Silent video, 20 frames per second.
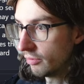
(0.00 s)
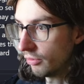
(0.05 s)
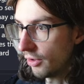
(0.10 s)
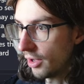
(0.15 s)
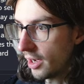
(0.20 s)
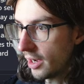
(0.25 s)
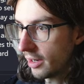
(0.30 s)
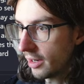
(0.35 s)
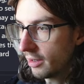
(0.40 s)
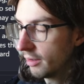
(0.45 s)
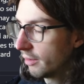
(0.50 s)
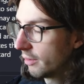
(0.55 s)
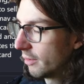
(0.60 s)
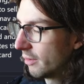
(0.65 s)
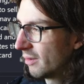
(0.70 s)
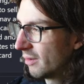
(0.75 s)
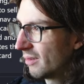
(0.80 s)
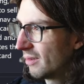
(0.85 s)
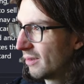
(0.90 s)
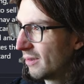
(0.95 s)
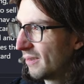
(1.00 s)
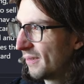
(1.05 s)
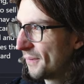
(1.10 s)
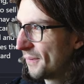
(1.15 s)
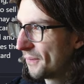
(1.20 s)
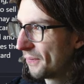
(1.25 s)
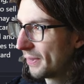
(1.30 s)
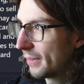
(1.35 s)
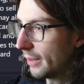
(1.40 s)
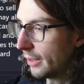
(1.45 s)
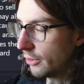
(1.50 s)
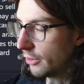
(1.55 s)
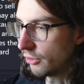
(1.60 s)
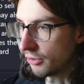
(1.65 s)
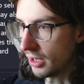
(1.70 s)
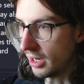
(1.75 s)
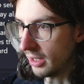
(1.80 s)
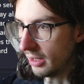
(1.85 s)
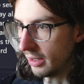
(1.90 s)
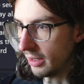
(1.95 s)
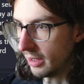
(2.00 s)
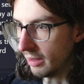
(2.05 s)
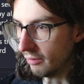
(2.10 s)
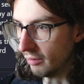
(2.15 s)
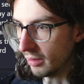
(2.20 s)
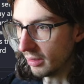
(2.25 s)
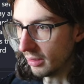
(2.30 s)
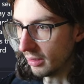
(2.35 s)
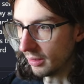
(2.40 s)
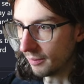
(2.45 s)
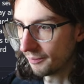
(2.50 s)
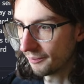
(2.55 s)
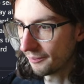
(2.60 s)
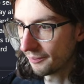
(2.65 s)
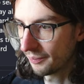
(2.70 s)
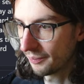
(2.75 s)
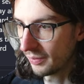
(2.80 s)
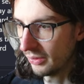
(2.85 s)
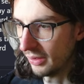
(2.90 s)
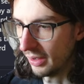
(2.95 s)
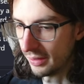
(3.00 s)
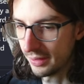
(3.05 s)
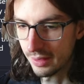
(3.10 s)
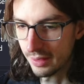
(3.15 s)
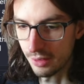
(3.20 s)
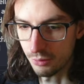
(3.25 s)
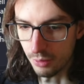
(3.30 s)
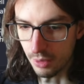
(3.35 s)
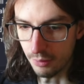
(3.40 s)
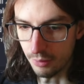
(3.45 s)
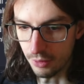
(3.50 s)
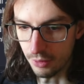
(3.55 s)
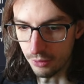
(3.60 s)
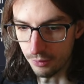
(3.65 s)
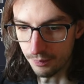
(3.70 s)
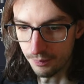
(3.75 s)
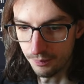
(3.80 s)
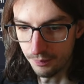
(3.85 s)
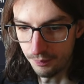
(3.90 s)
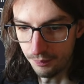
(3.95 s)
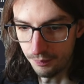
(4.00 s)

flag and just highlight everything. I think that's what I would do.